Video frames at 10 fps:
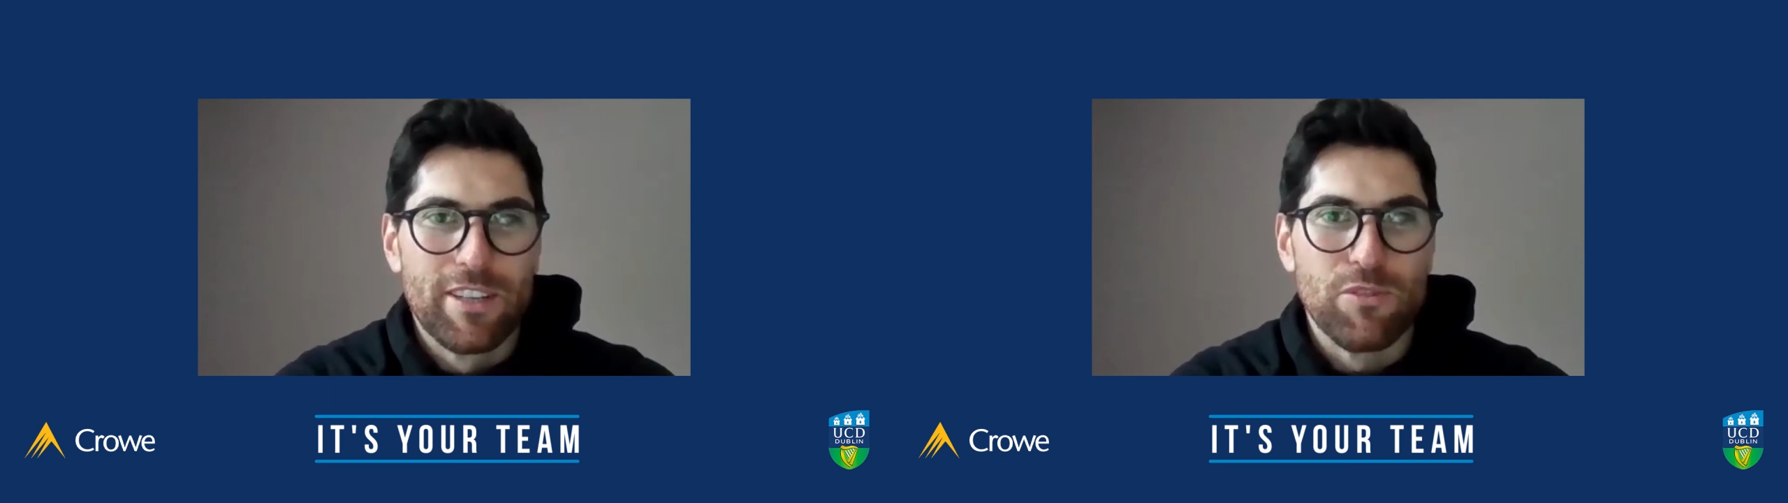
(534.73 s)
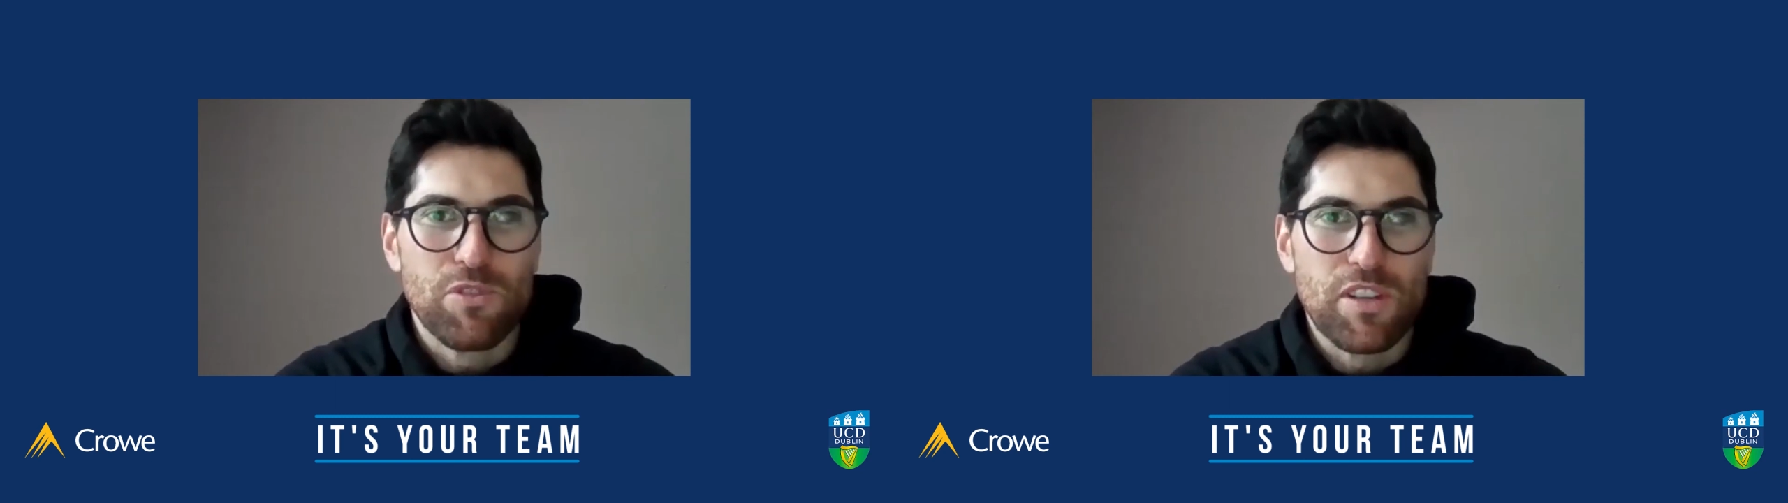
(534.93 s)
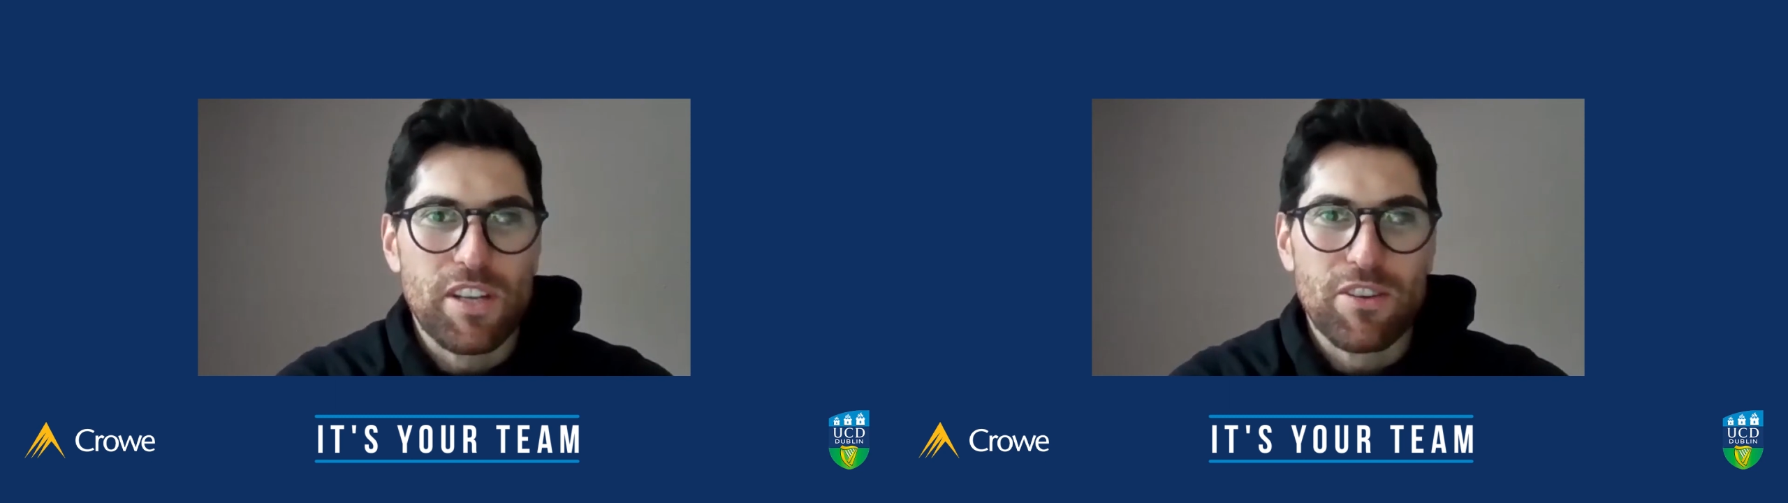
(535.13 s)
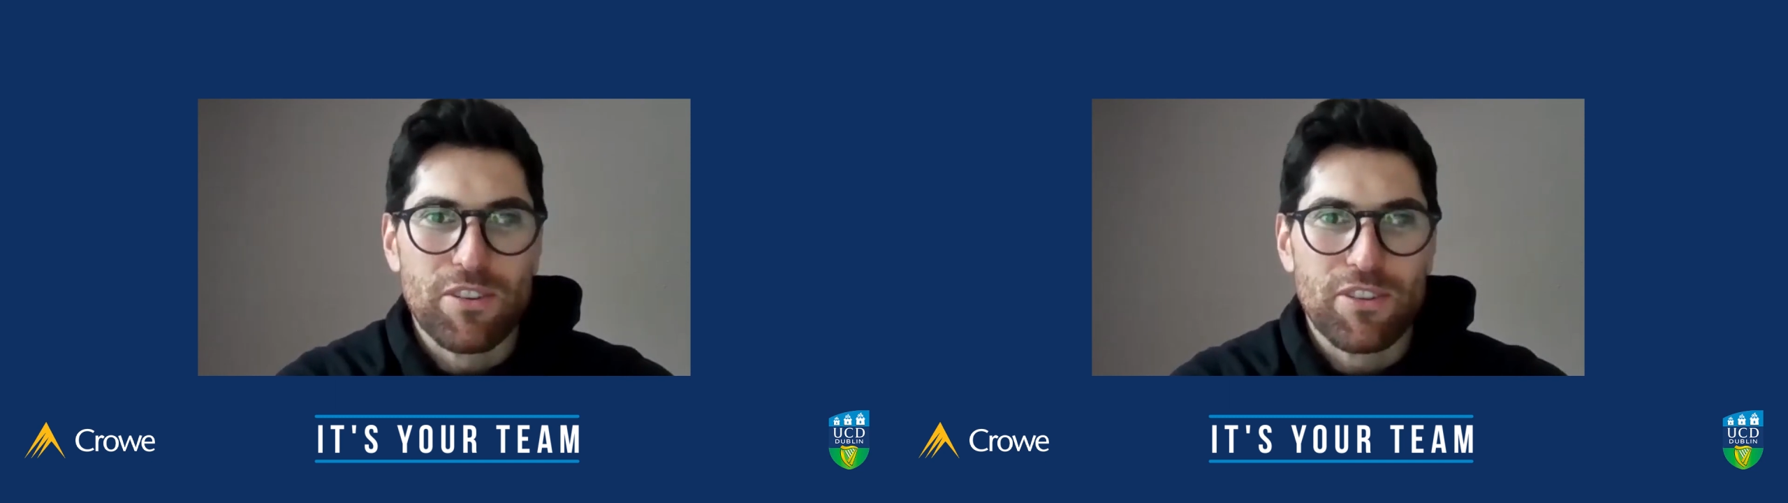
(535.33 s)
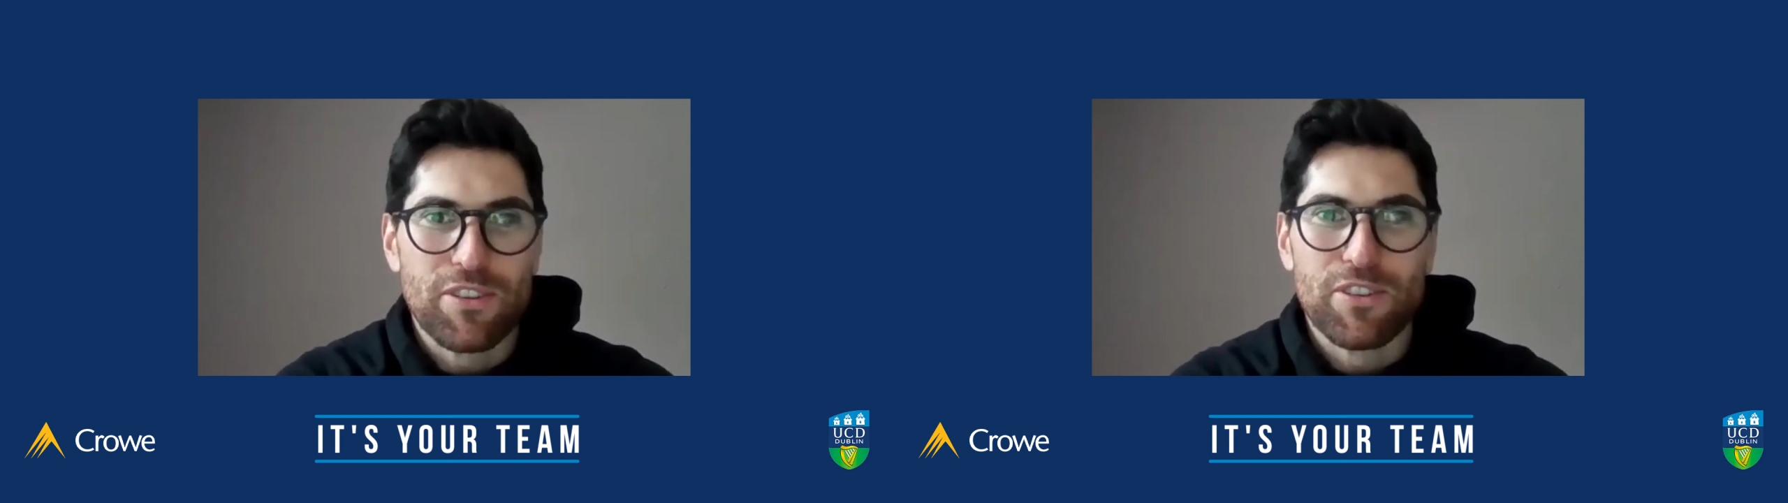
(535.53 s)
UCD
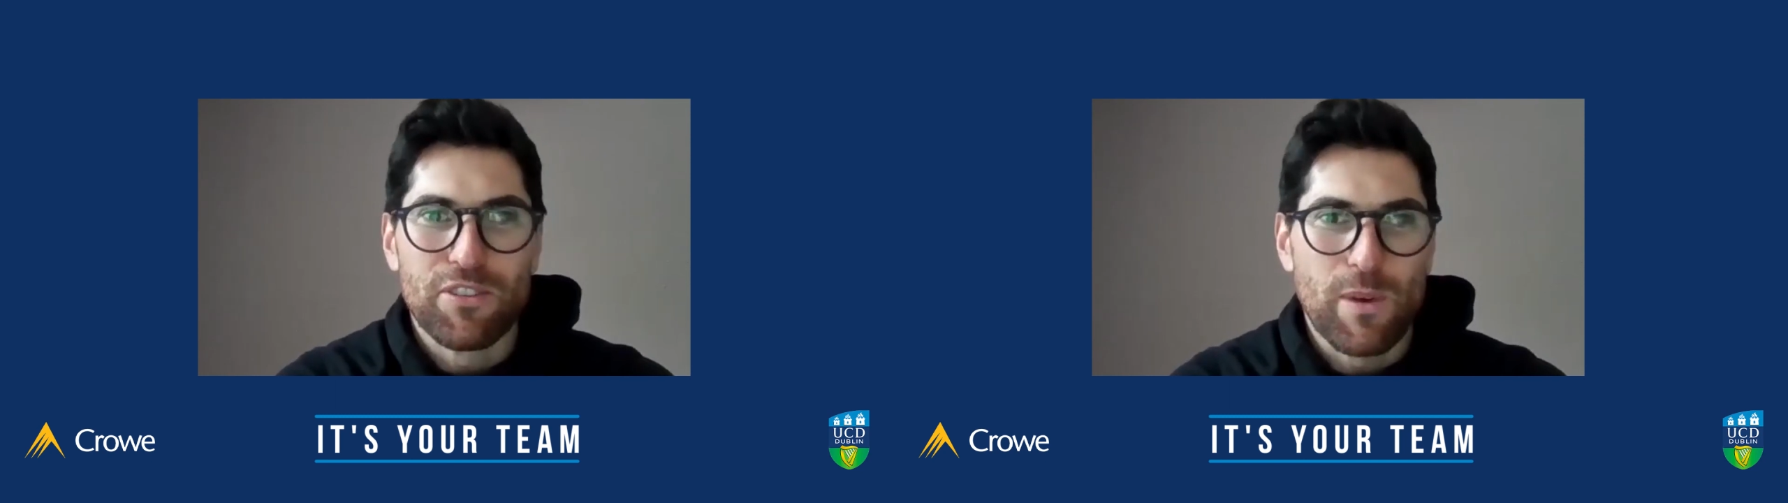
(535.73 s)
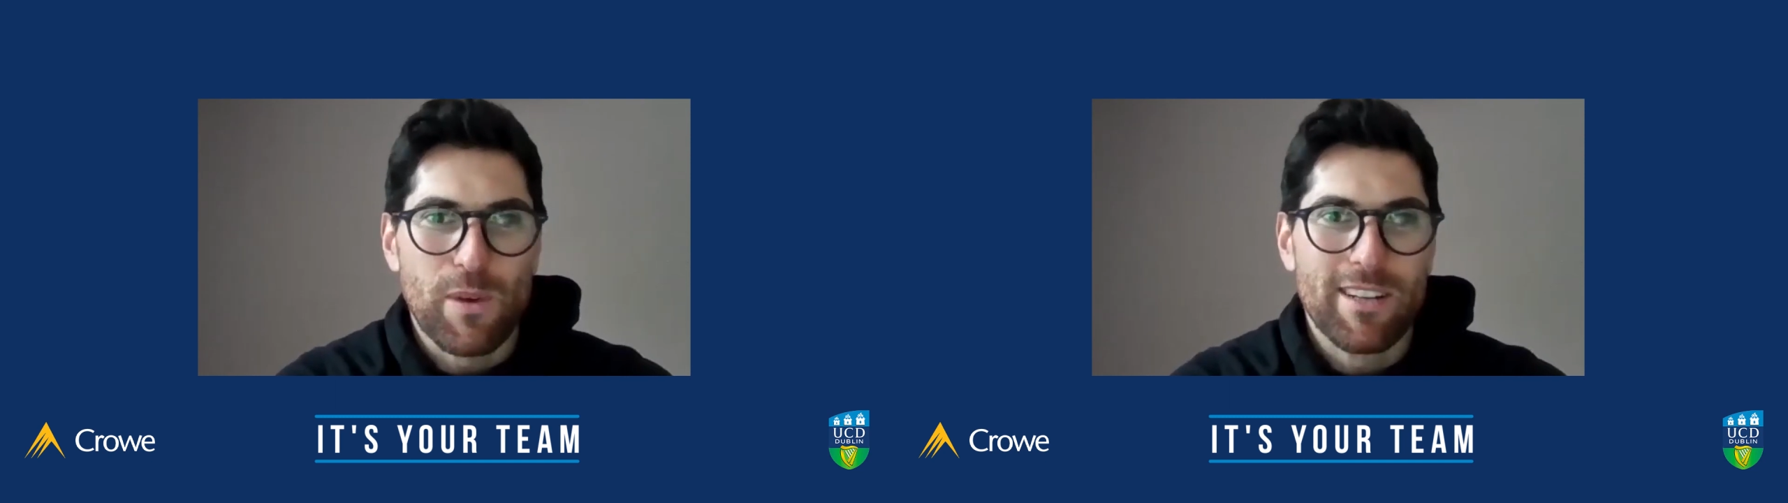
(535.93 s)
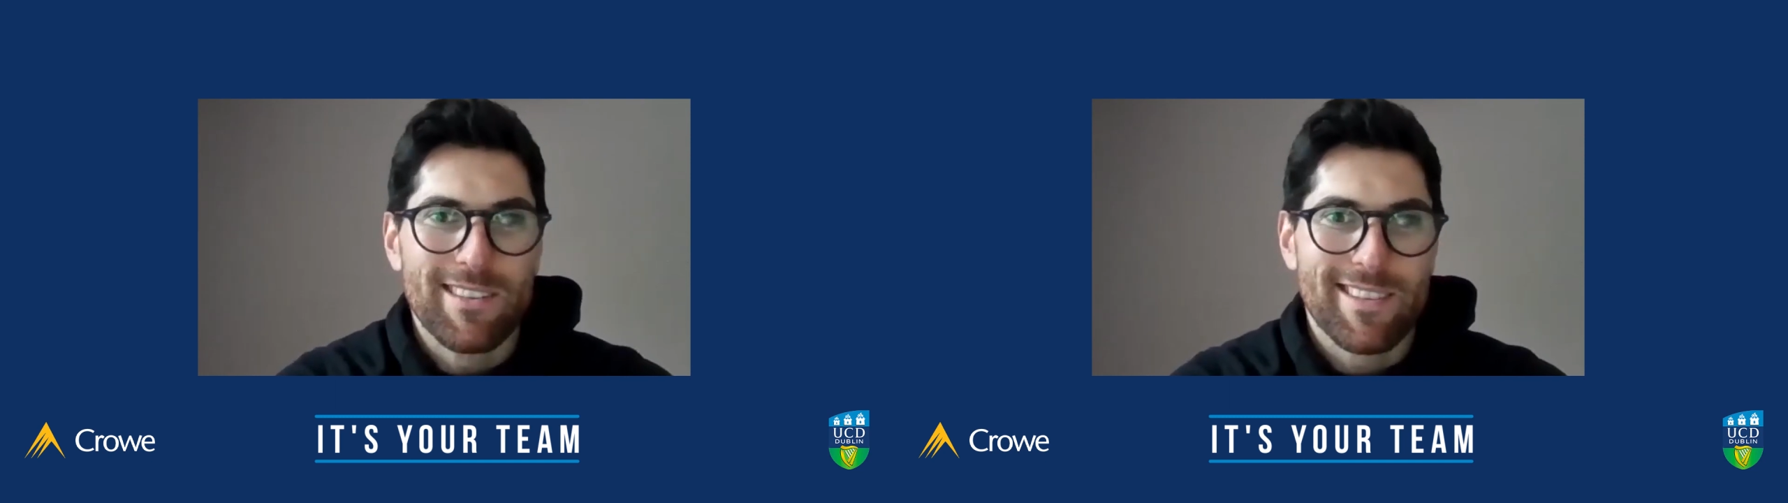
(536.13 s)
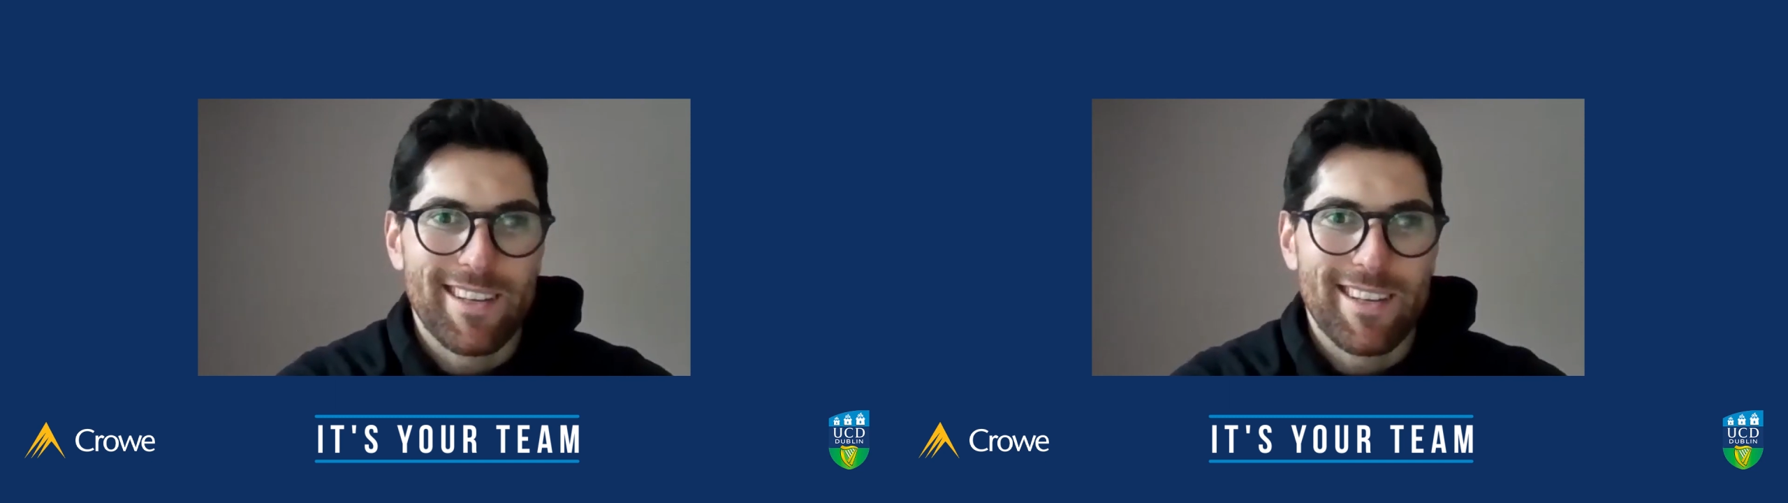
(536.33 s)
under 20s,